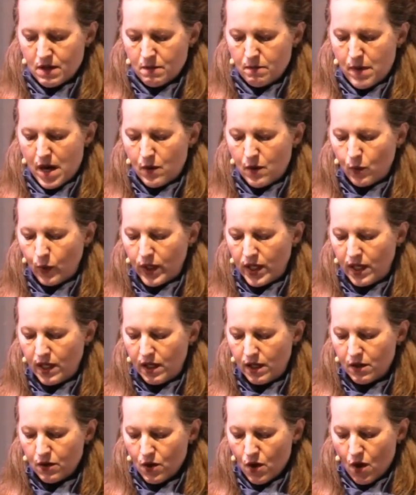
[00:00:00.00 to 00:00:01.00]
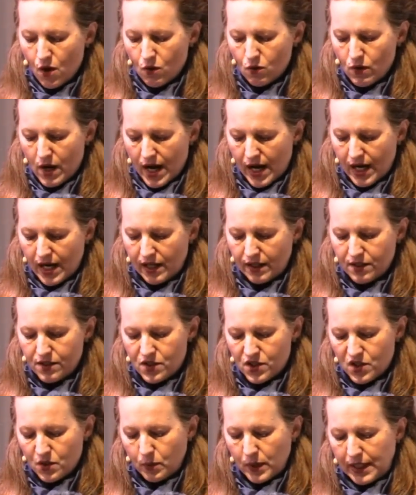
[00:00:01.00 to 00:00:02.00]
May we rain
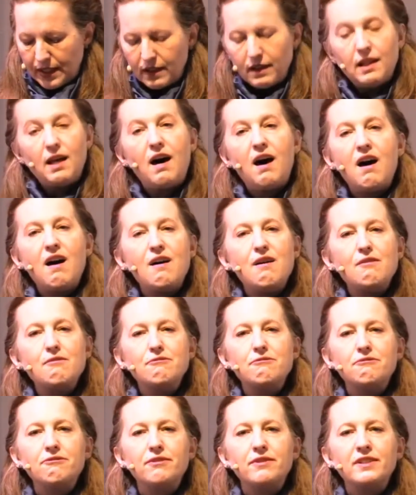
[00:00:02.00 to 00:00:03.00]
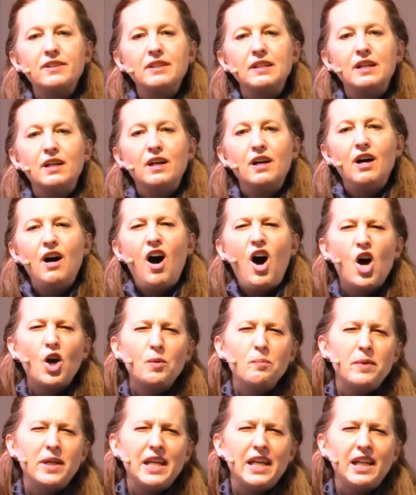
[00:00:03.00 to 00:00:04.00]
sweet love,
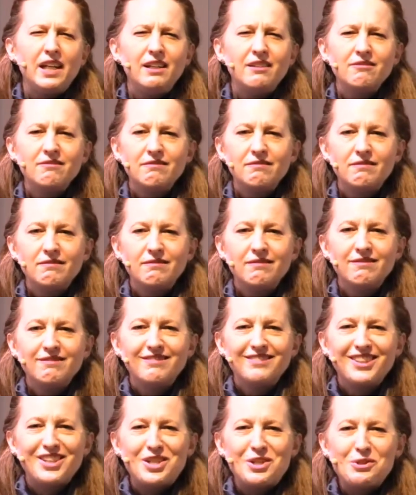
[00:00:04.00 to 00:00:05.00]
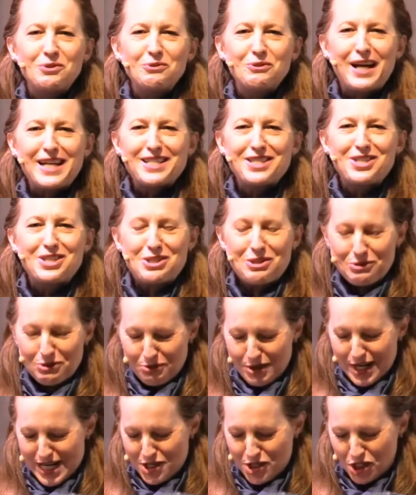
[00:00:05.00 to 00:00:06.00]
harmony,
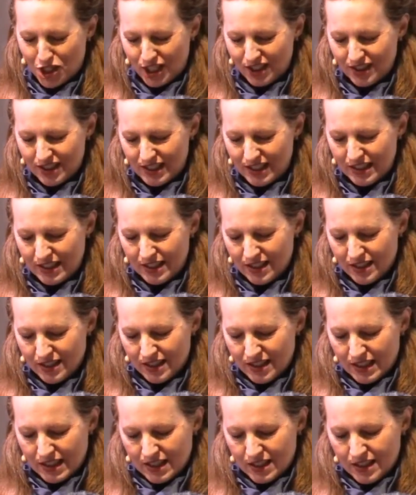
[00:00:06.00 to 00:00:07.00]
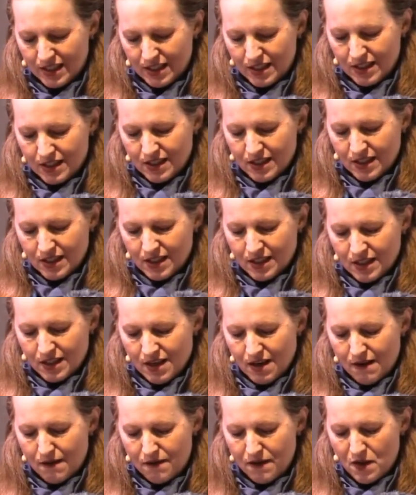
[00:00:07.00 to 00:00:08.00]
restoration
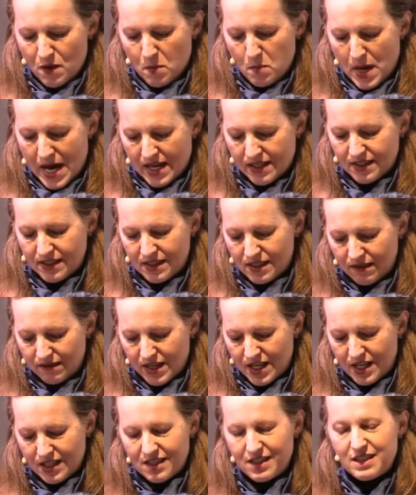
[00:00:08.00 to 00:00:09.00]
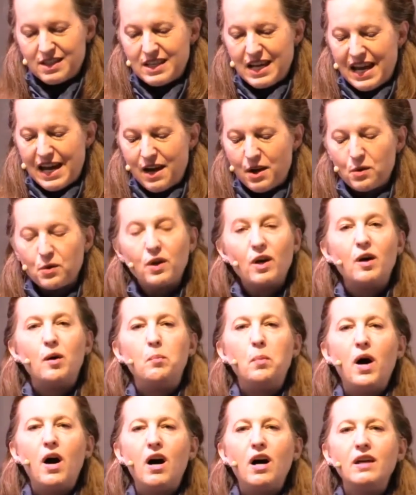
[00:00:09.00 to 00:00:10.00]
of the best of us down
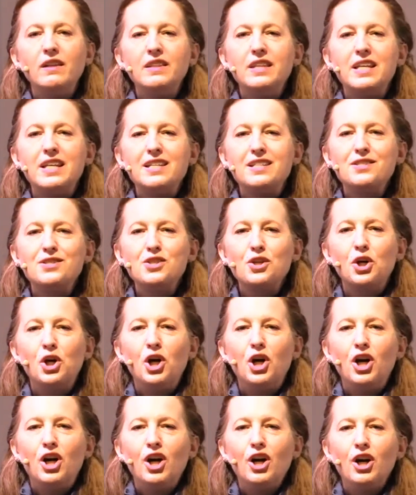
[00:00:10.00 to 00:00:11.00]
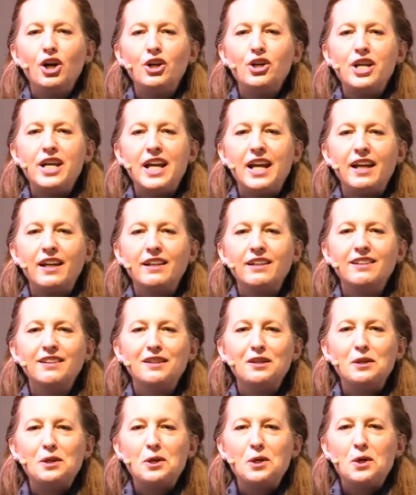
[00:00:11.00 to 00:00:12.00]
upon this hurting,
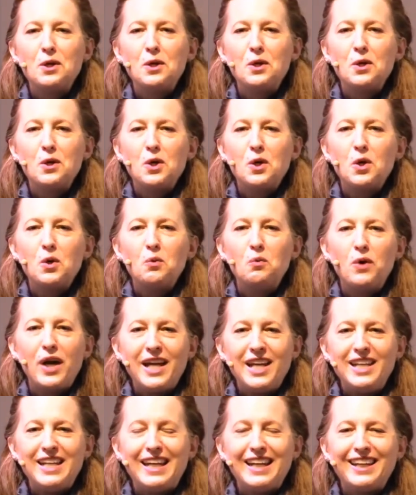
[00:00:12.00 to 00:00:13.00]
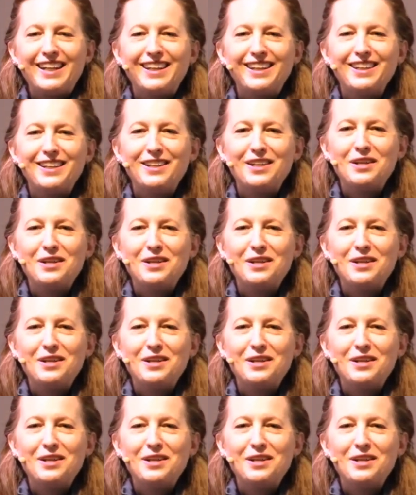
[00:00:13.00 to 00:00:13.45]
waiting